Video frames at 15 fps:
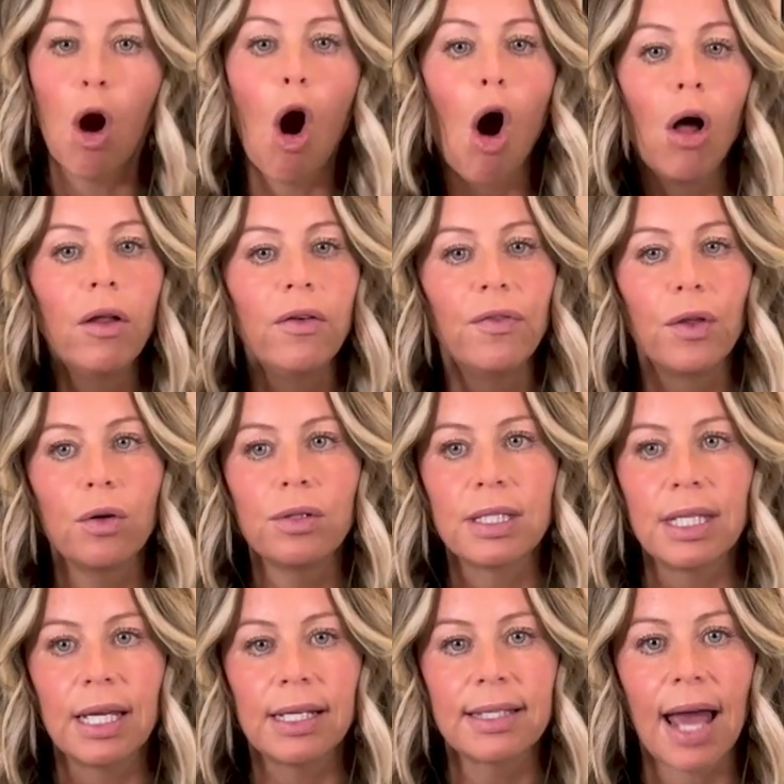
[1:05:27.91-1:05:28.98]
All of those
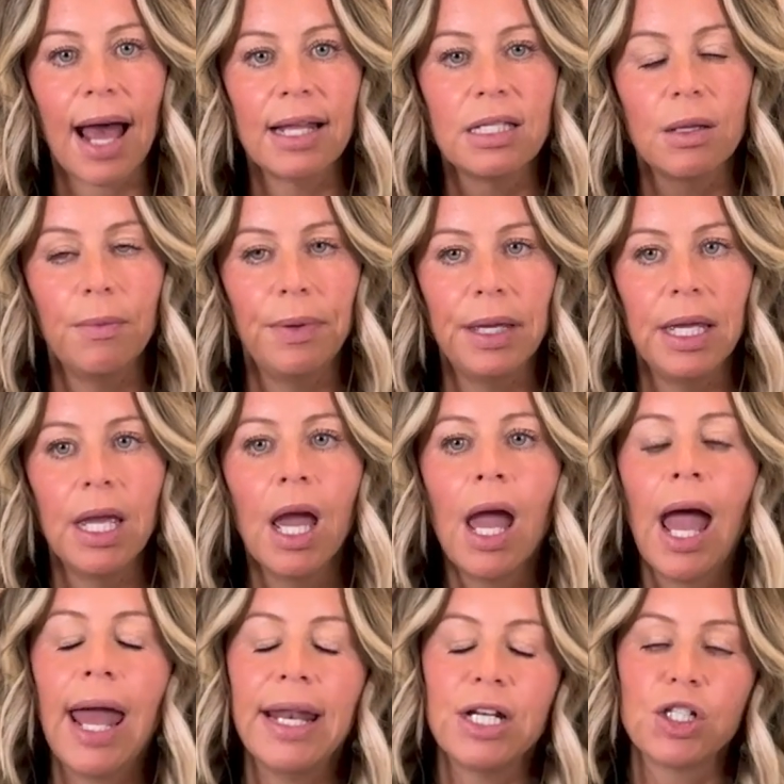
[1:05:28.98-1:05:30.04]
things had to be,
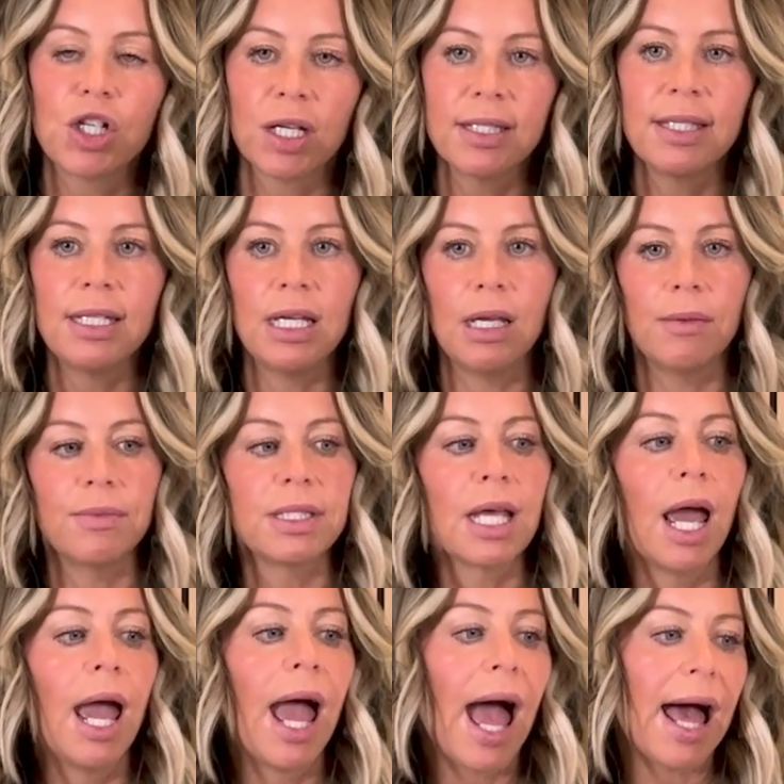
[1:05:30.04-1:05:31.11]
and it just seems
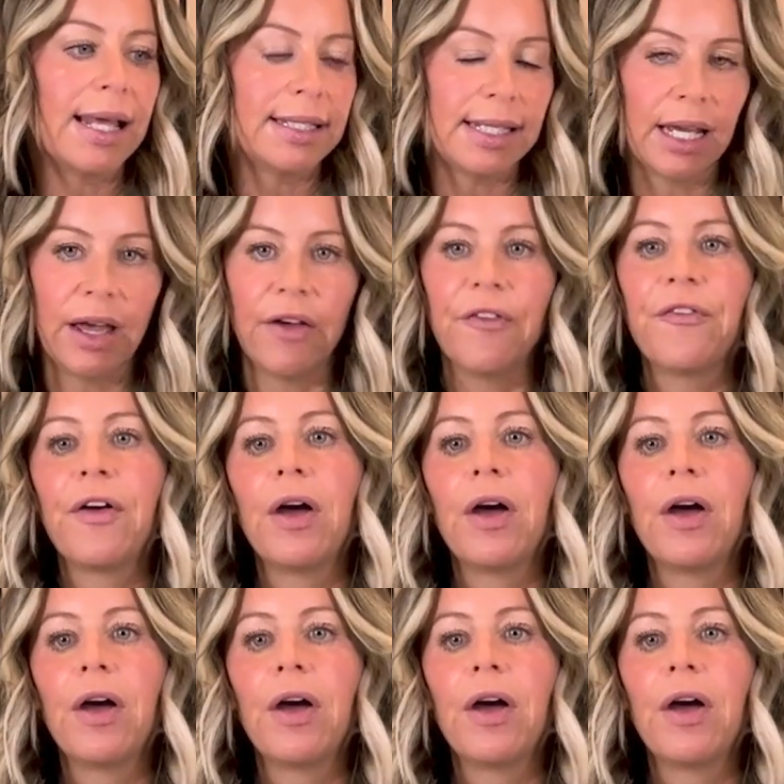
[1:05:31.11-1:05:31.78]
as if